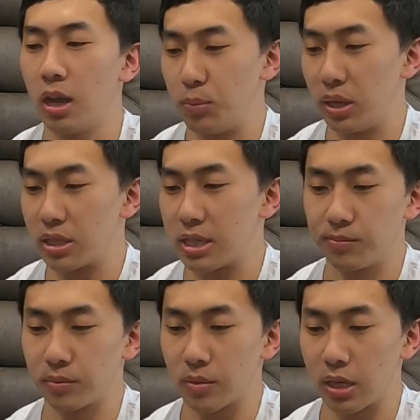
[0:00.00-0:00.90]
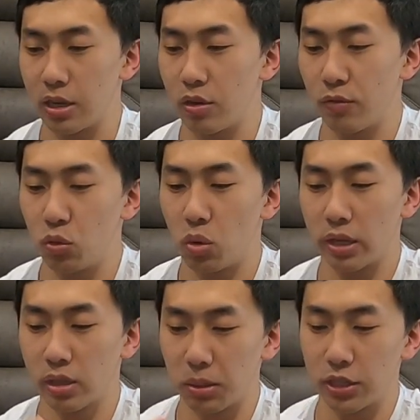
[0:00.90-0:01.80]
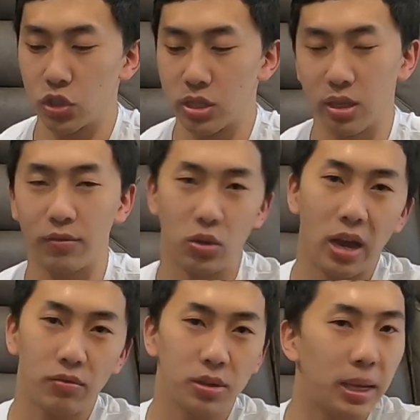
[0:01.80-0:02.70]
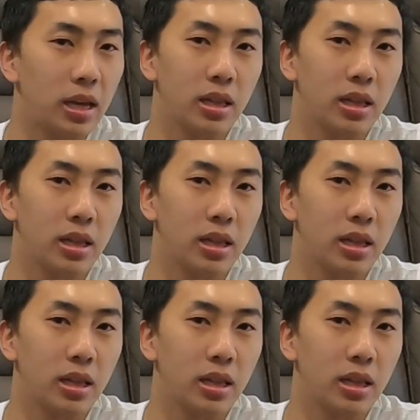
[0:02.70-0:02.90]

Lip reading: But, if you want the pleasures in life, you have to pay.